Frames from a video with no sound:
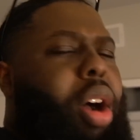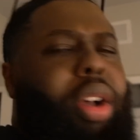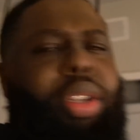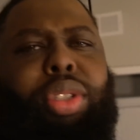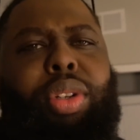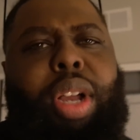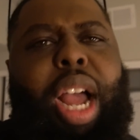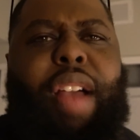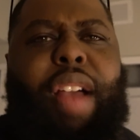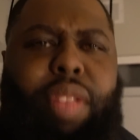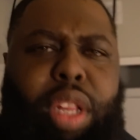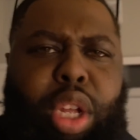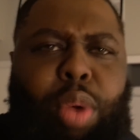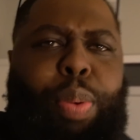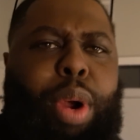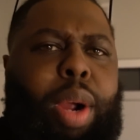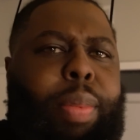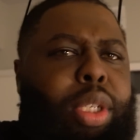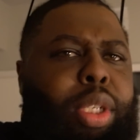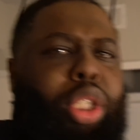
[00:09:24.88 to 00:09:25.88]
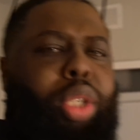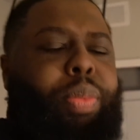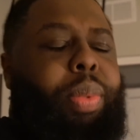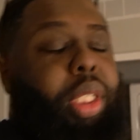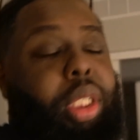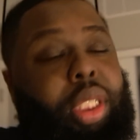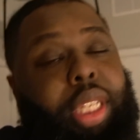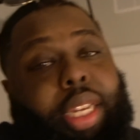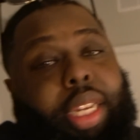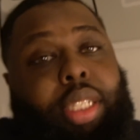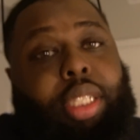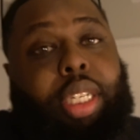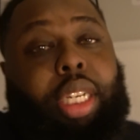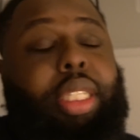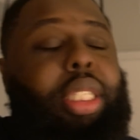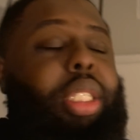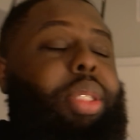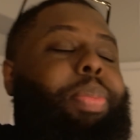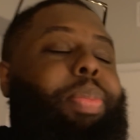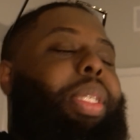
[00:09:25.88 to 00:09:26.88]
also have a little purpose to it, but just like I said,
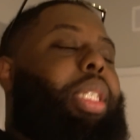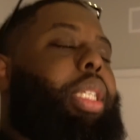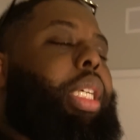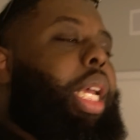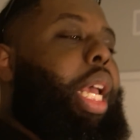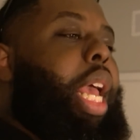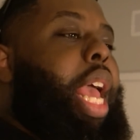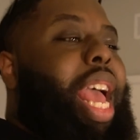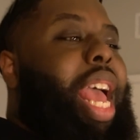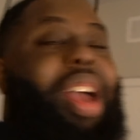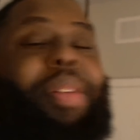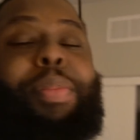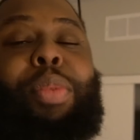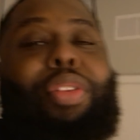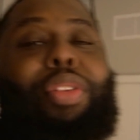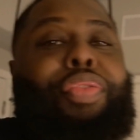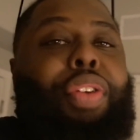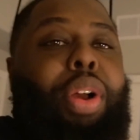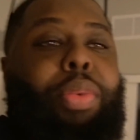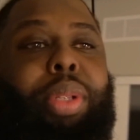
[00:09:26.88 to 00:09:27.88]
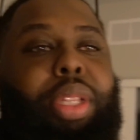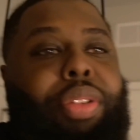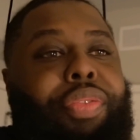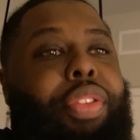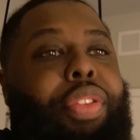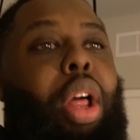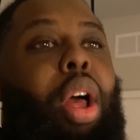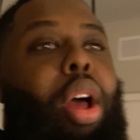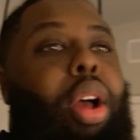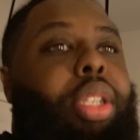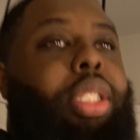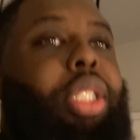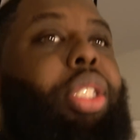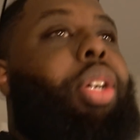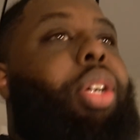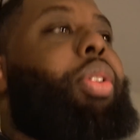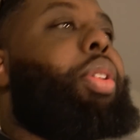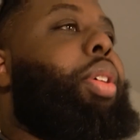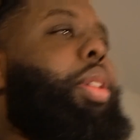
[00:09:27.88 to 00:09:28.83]
just be have more fun with the vlogs, you know.